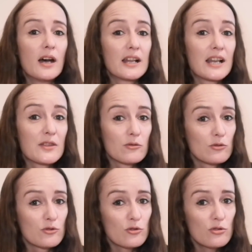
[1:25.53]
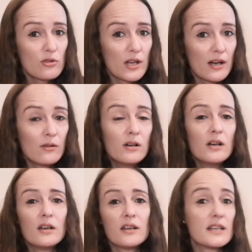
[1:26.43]
and let the real truth out
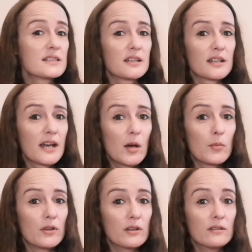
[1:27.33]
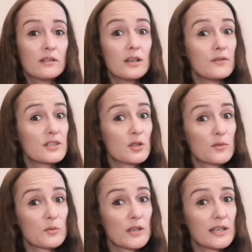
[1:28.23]
isn't going to happen if he stops
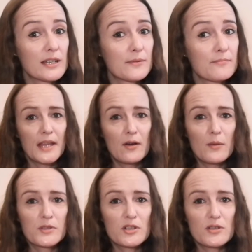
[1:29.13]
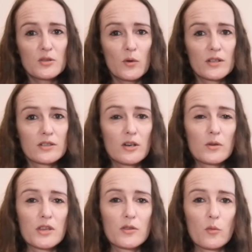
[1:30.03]
speaking. Now, I'm starting to wonder
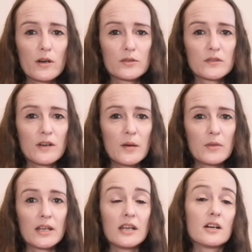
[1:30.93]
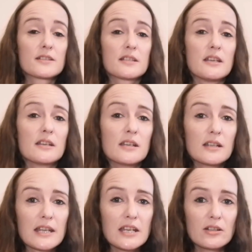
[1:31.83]
whether the Wells family are seeking
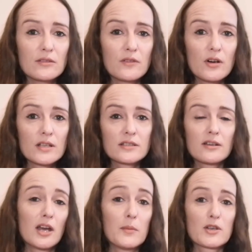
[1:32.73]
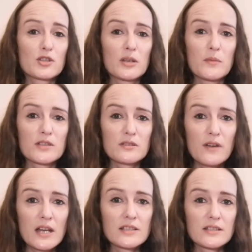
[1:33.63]
legal advice. I imagine they must have
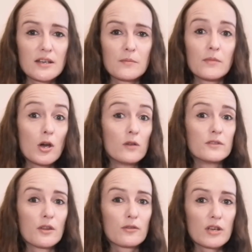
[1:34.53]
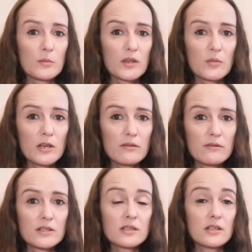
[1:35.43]
had some over the three month
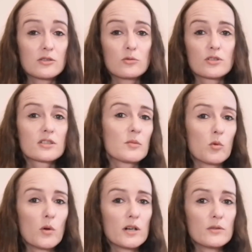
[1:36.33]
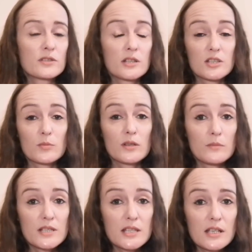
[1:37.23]
period their daughter Summer Wells has been
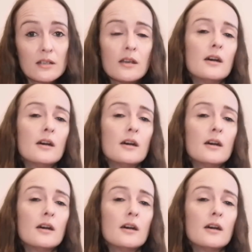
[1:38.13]
missing,